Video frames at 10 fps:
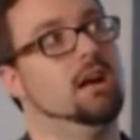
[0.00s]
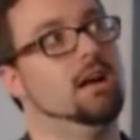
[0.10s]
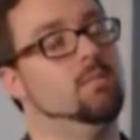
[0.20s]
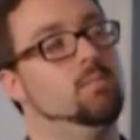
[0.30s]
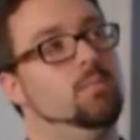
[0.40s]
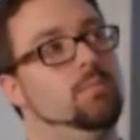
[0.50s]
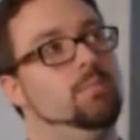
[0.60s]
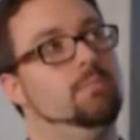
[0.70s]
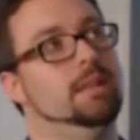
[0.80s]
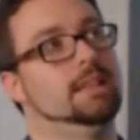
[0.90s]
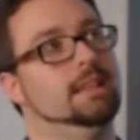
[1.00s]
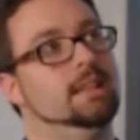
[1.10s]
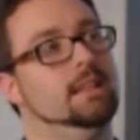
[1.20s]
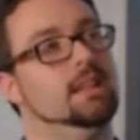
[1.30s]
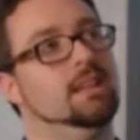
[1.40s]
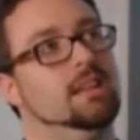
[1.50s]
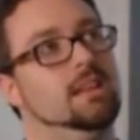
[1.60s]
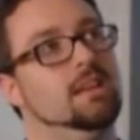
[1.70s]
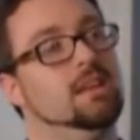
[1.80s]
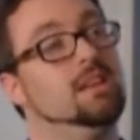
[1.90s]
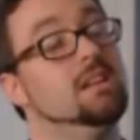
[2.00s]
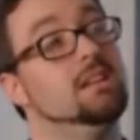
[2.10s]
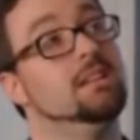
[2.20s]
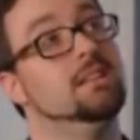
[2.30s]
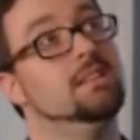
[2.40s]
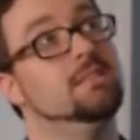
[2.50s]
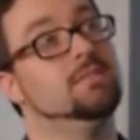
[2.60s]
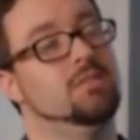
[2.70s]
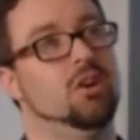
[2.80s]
I believe no.